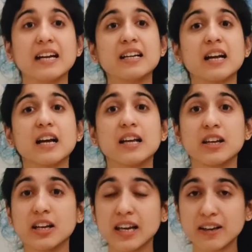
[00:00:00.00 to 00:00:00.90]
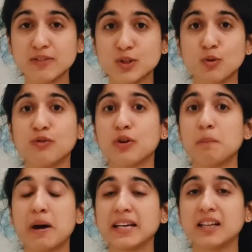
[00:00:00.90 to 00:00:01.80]
It relieves you
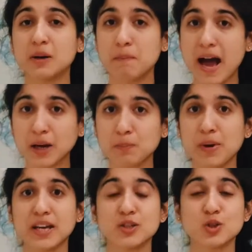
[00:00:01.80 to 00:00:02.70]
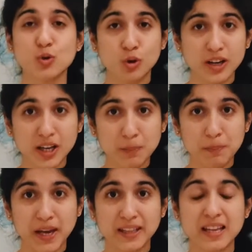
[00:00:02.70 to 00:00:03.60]
from minor back pain, shoulder
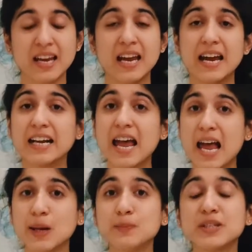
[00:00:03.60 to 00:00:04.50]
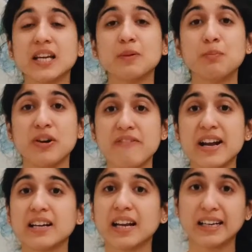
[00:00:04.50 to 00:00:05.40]
pain. It helps in
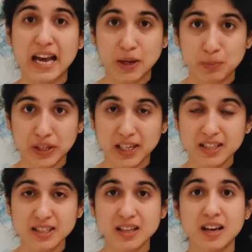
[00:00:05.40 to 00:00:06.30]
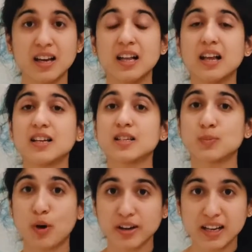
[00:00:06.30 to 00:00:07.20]
preventing diabetes,
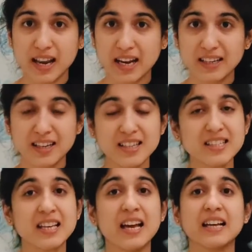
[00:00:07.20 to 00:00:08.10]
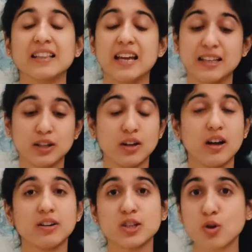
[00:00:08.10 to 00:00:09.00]
spondylitis, then
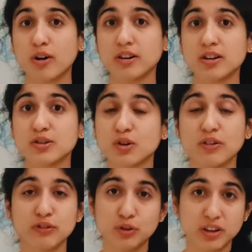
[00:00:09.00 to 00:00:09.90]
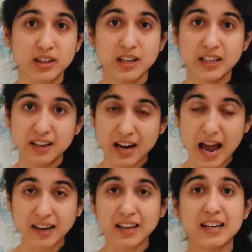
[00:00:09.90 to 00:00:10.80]
disorders of urinary
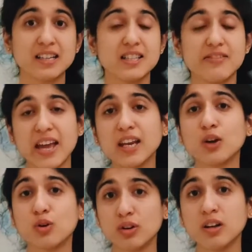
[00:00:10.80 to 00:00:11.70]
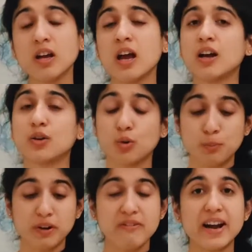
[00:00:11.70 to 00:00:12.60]
tract. It is very good
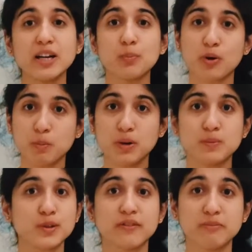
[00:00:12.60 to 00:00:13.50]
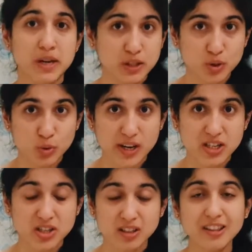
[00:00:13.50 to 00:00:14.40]
to prevent problems of
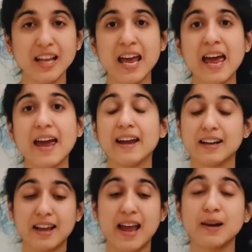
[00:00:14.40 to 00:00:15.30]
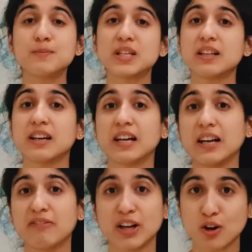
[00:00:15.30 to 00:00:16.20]
menstruation. It helps in
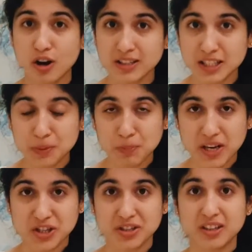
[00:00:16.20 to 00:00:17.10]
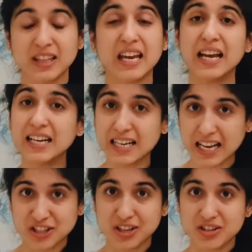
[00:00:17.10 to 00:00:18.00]
relieving constipation,
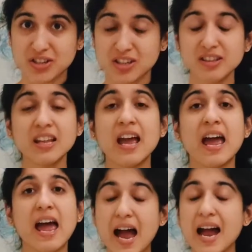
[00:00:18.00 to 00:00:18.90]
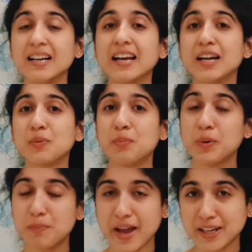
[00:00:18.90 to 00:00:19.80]
indigestion, and it
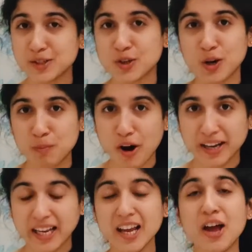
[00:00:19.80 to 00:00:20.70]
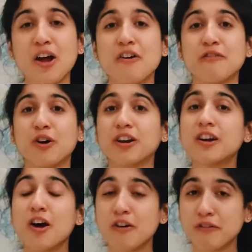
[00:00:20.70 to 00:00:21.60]
prepares your body
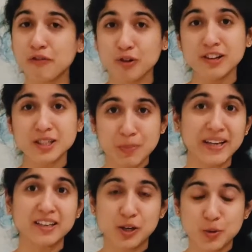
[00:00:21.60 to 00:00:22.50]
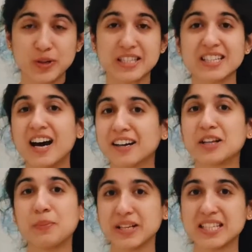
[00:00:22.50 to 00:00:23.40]
for full spinal twist,
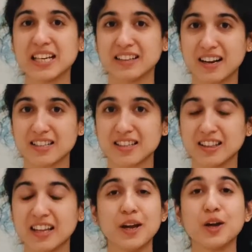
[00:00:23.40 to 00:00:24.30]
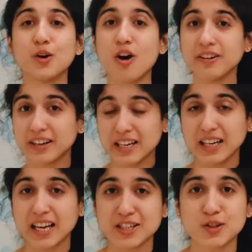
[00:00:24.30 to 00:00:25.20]
Ardha Matsyendrasana.
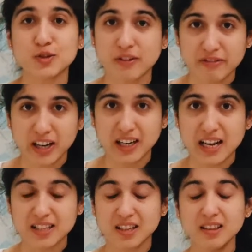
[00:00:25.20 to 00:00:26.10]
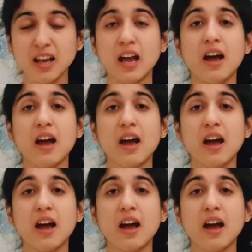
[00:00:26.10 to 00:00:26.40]
Contraindications of Vakarasana.